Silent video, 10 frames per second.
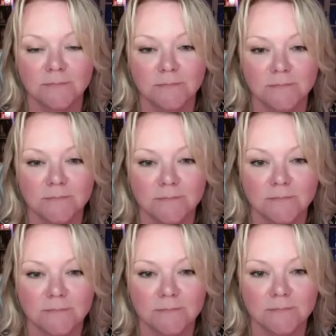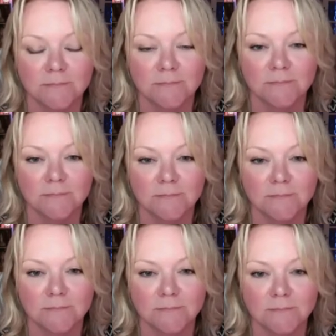
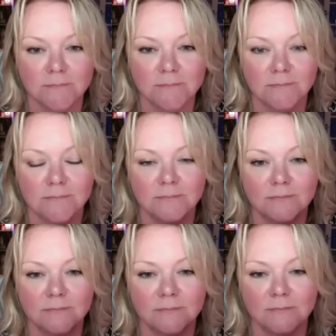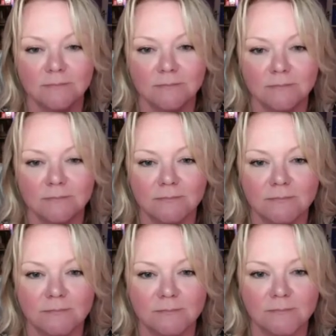
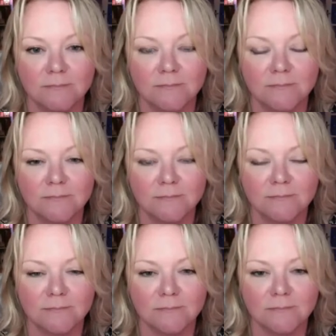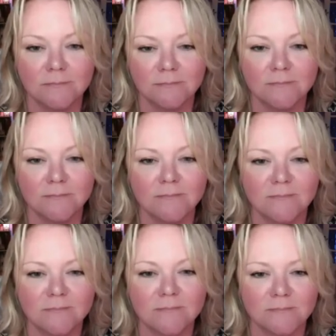
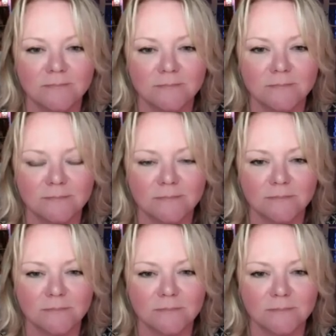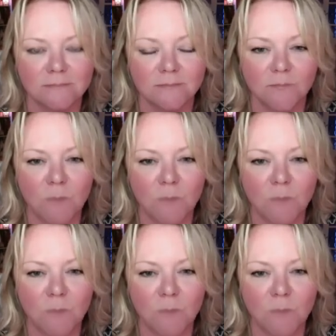(silent)